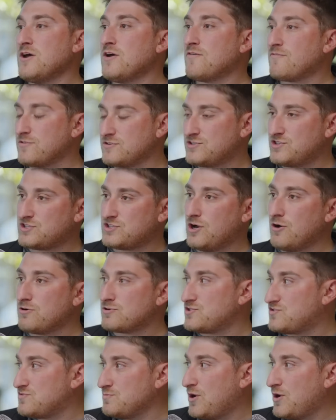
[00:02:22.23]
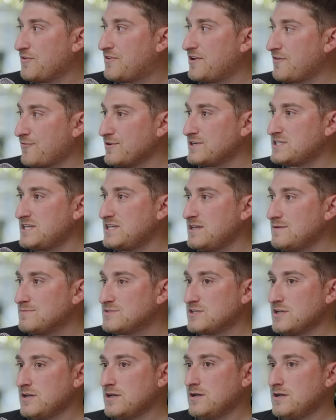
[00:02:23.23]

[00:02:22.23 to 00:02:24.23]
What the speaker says: versus coaches from all different teams.